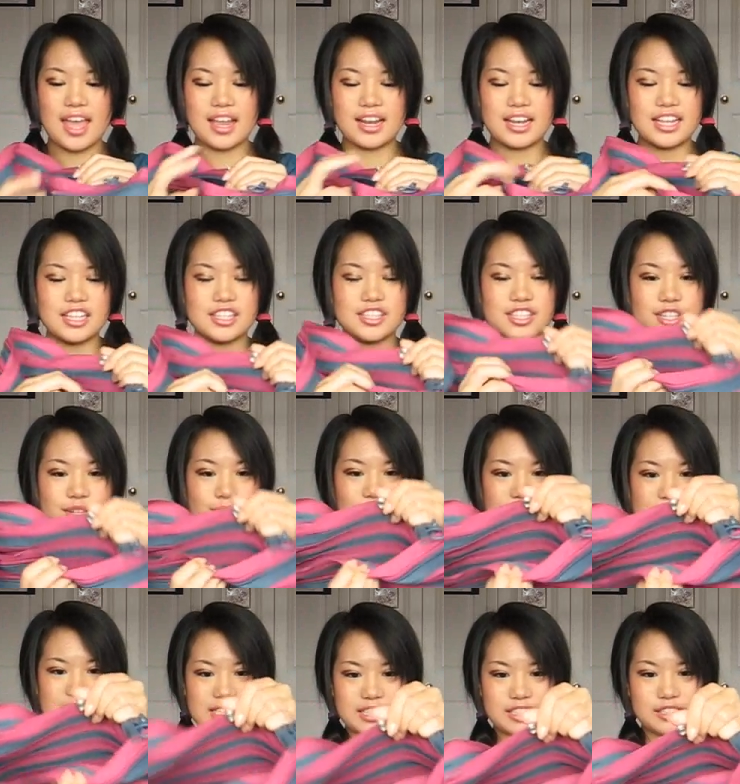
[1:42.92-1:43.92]
and it too
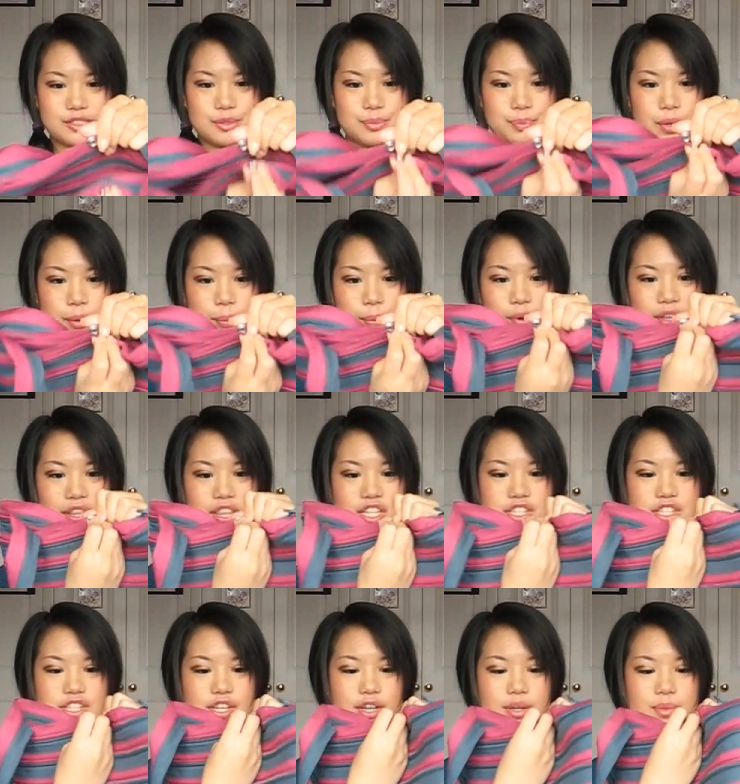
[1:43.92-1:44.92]
has a little popper at the
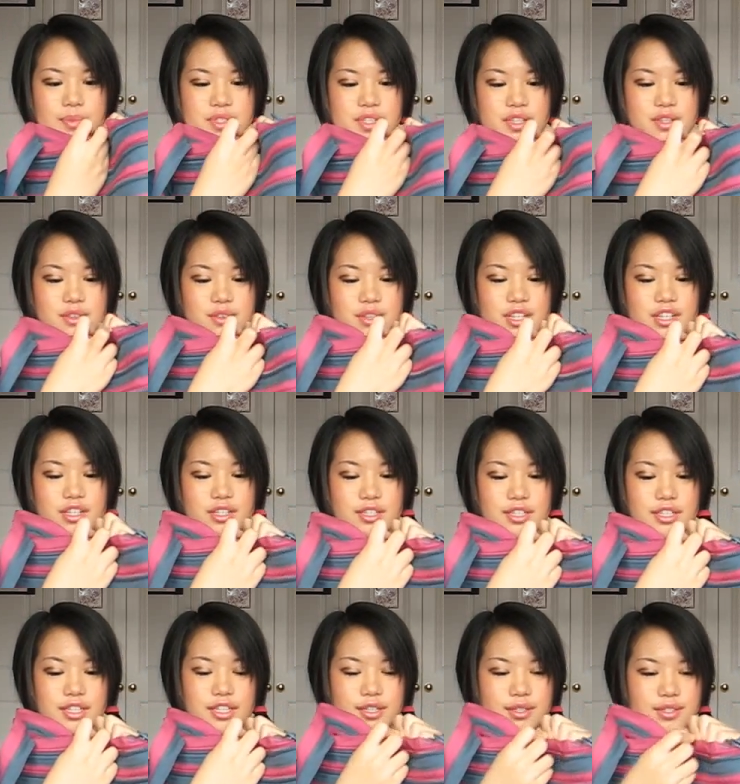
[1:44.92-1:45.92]
top so you can
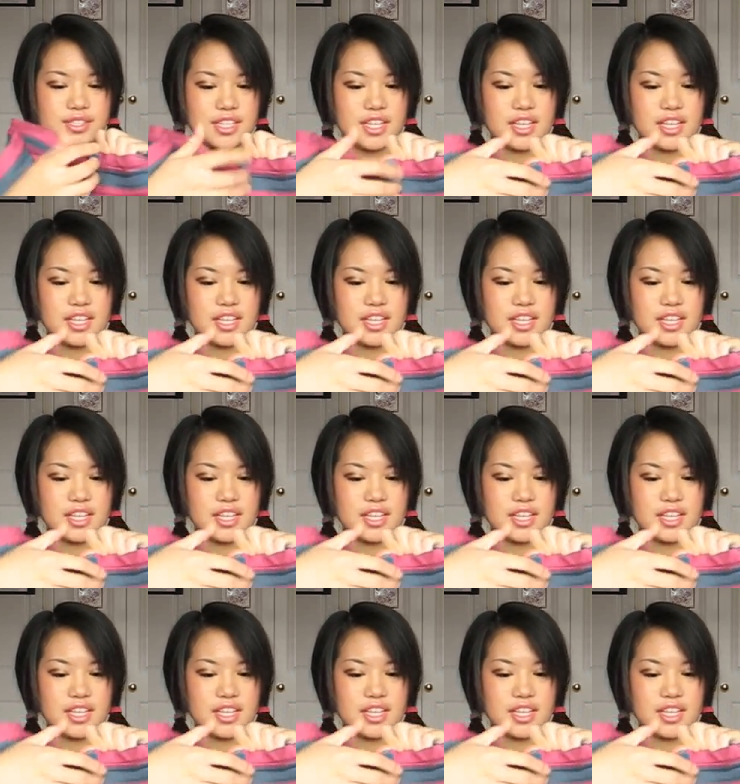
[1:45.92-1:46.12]
close